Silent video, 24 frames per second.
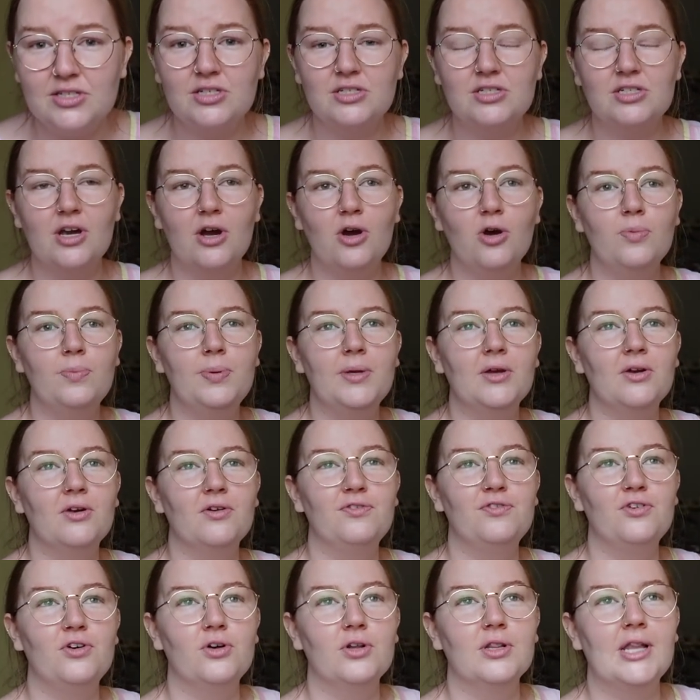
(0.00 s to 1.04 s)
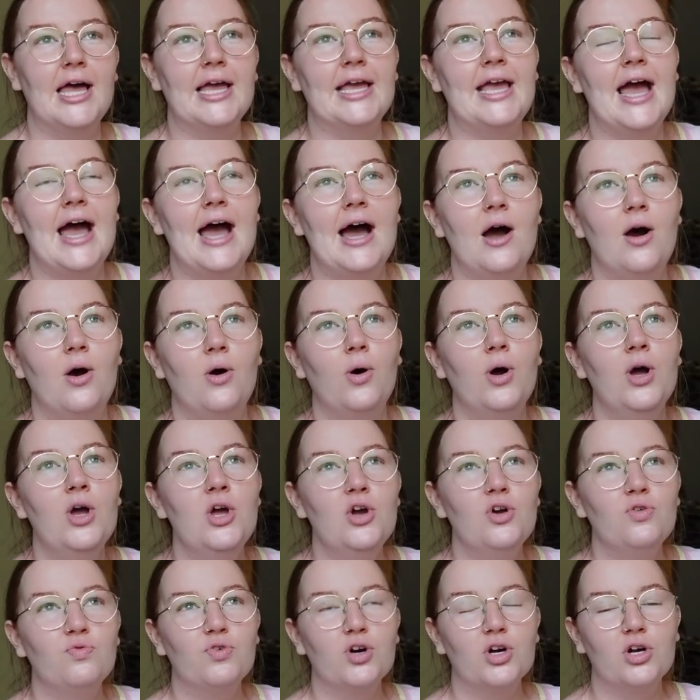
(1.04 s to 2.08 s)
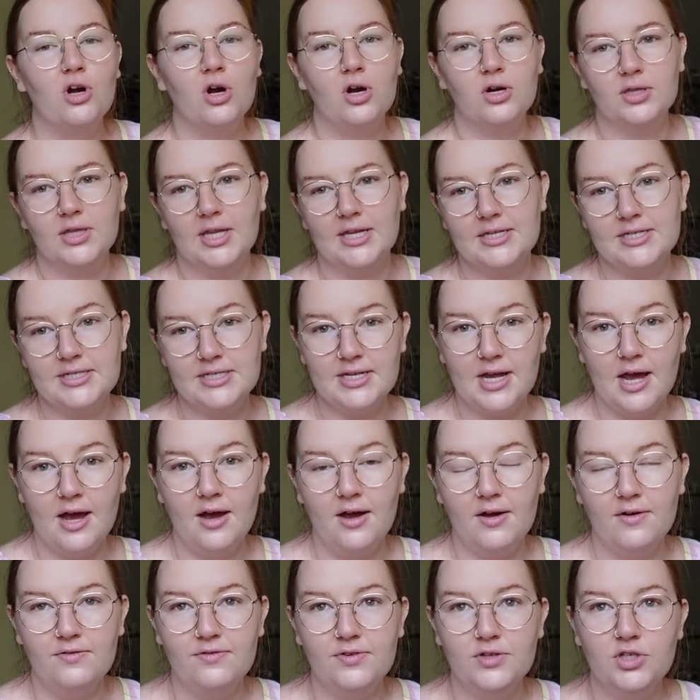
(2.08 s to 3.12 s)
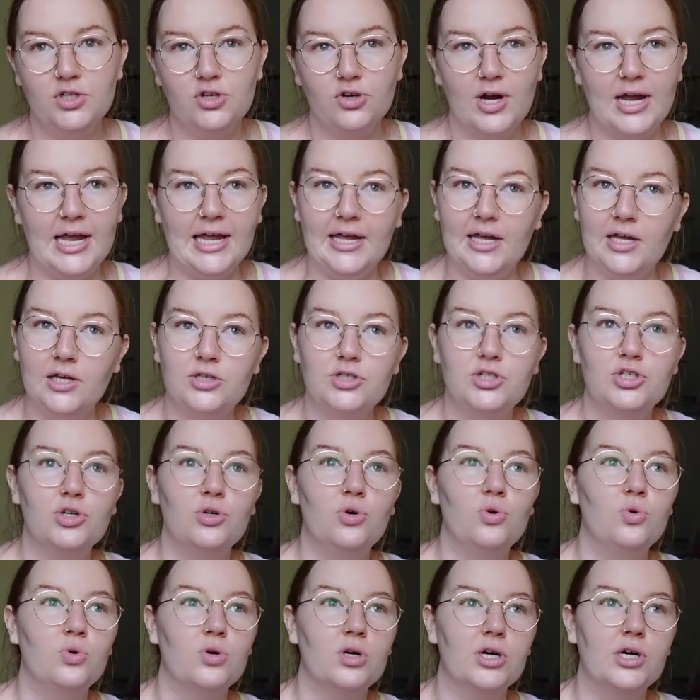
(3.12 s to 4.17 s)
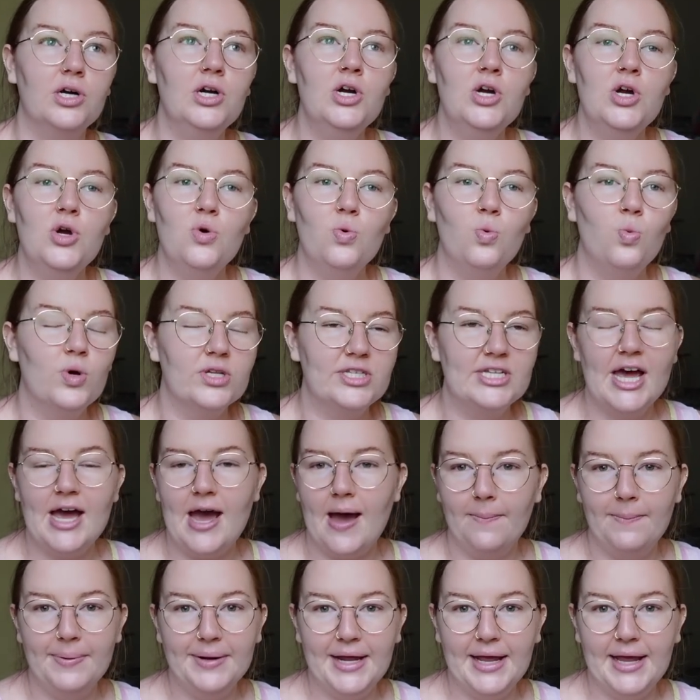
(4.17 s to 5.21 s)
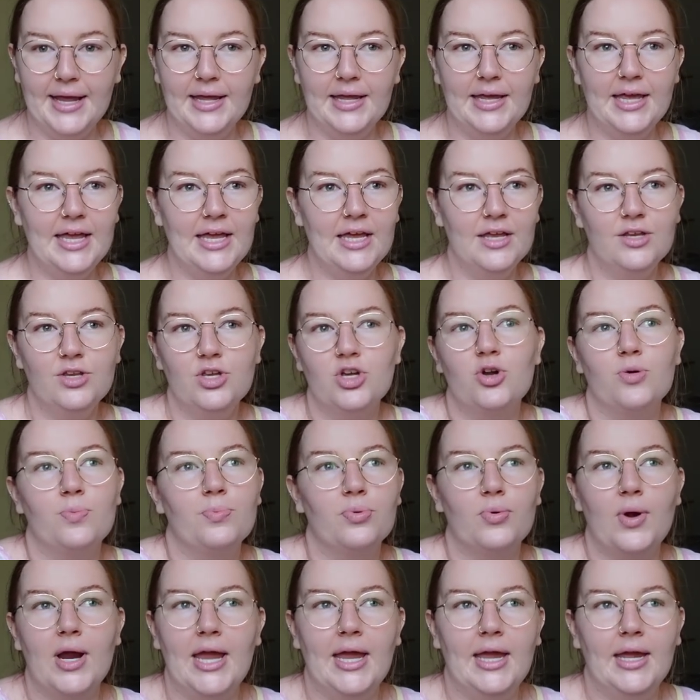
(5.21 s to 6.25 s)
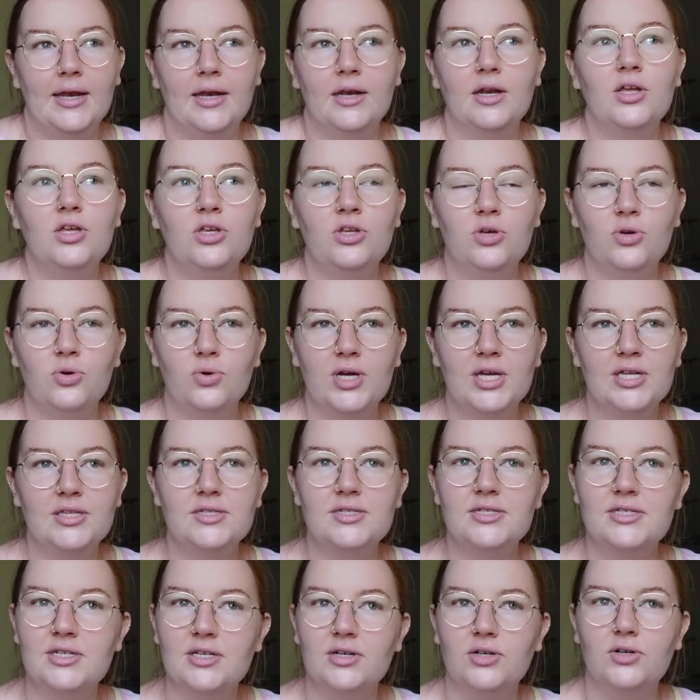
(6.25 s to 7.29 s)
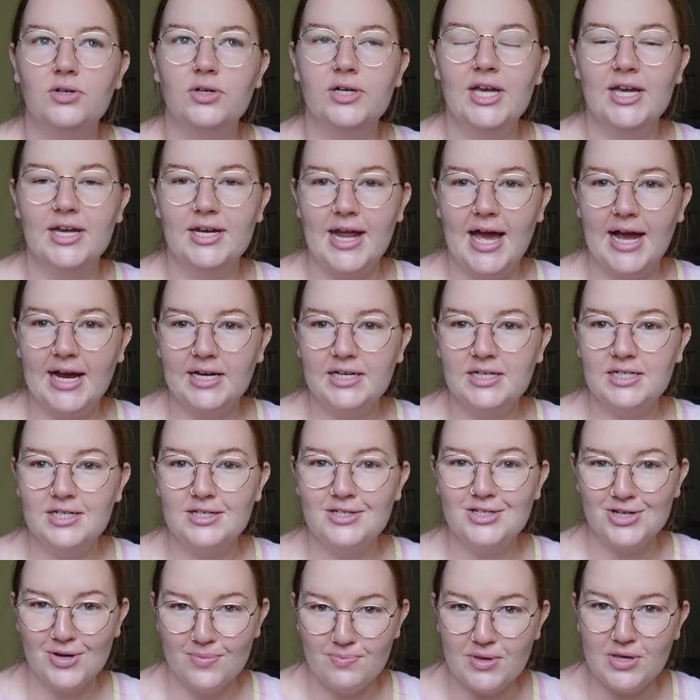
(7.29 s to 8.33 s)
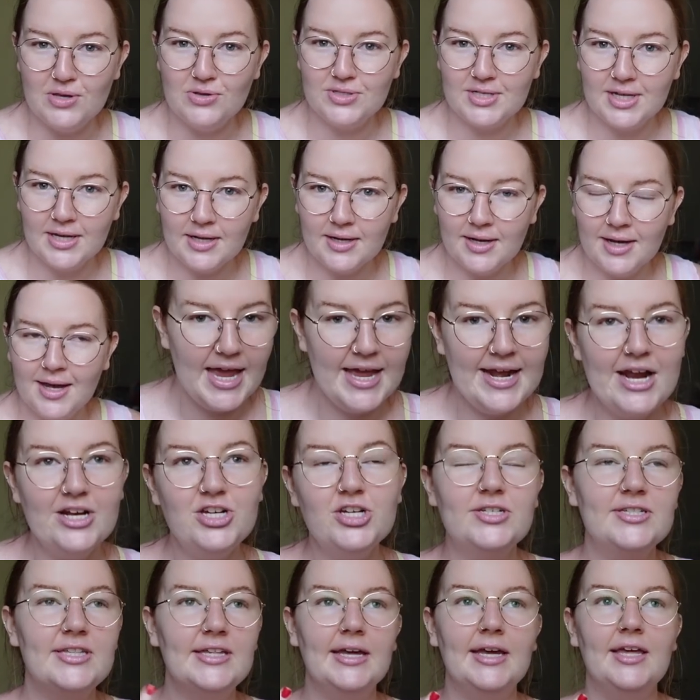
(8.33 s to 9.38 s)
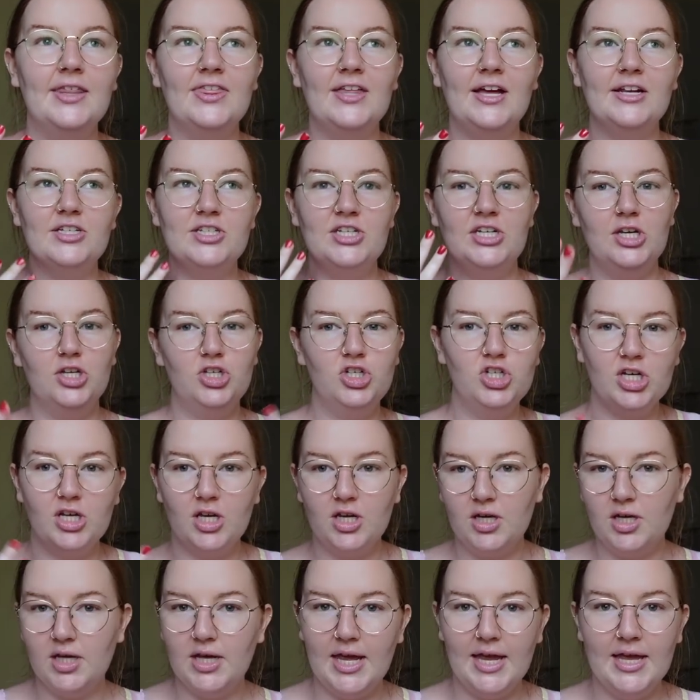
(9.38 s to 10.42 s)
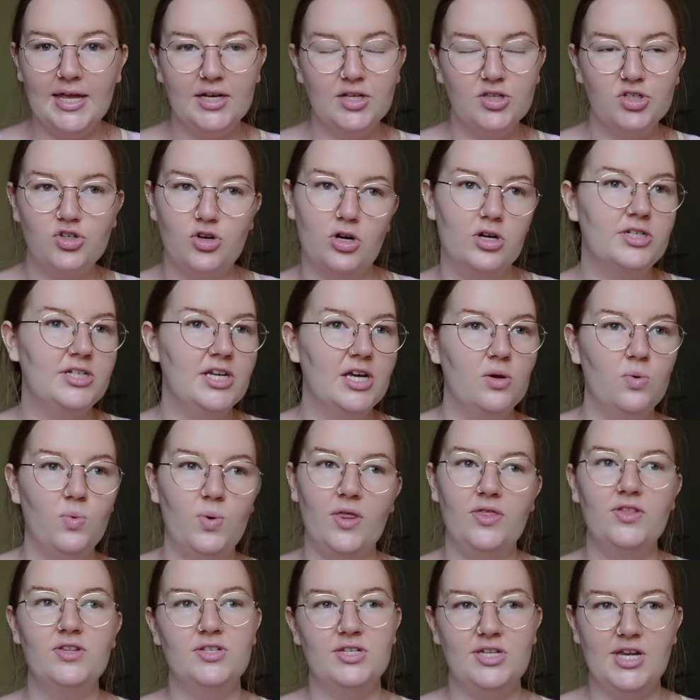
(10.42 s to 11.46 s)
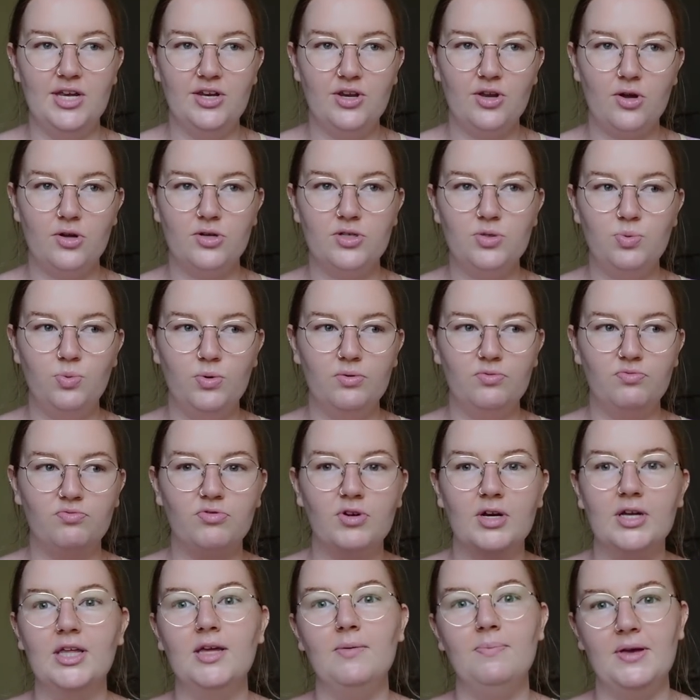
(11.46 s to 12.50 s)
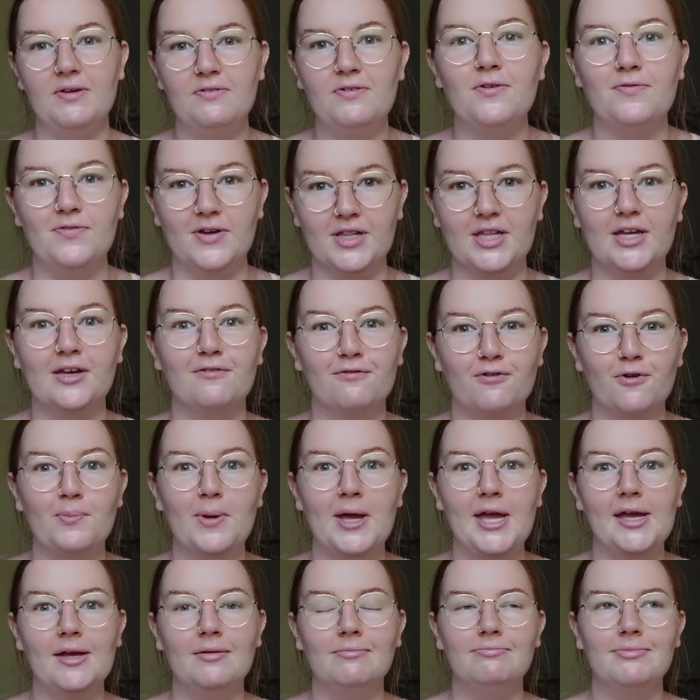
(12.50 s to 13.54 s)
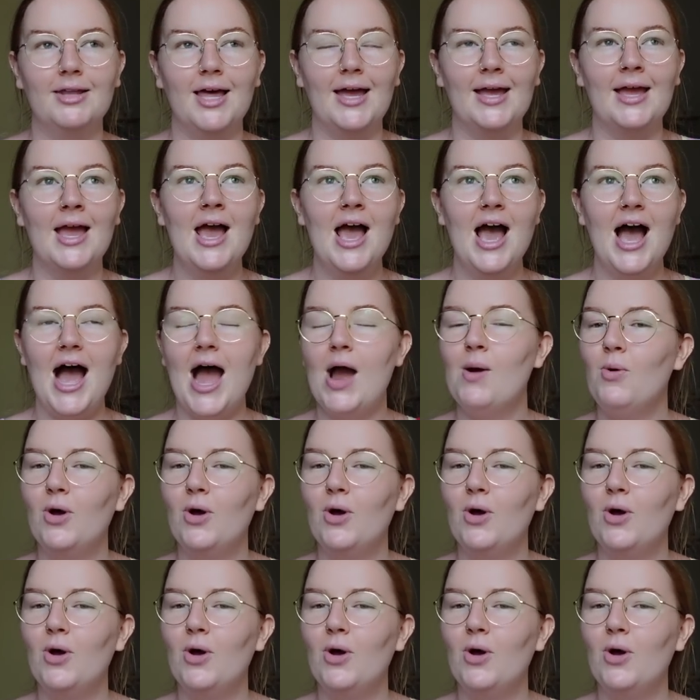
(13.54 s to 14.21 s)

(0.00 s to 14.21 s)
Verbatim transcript: so beautiful, like how regardless of your age or what's happening in your brain, you can still connect to music. And I just think that teaching and instructing with seniors would really be fulfilling for me. Like, I